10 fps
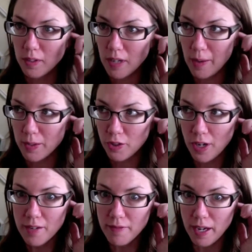I was
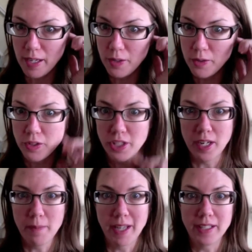trying to find,
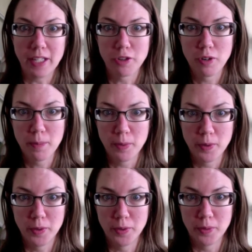Neutrogena makes a
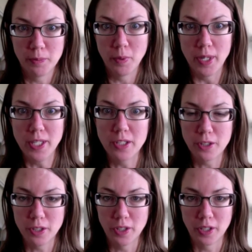triple
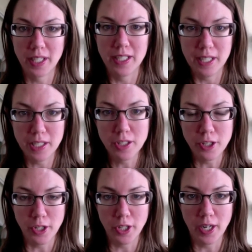moisture
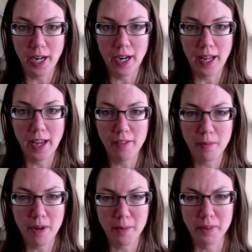conditioner, and I haven't
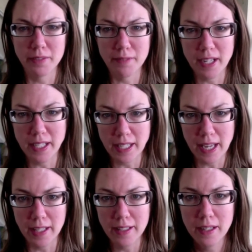been able to find it
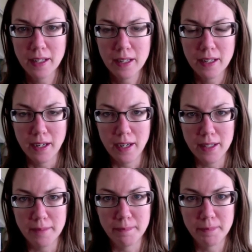yet.
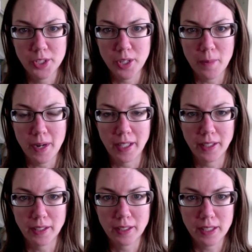So I might
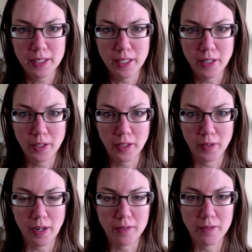continue to look
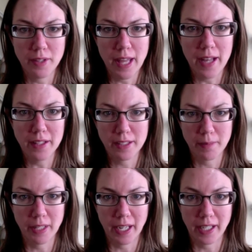around for that,
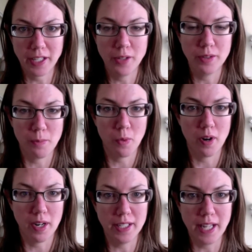something I can use more
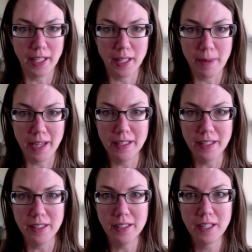on a daily
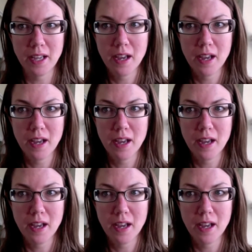basis.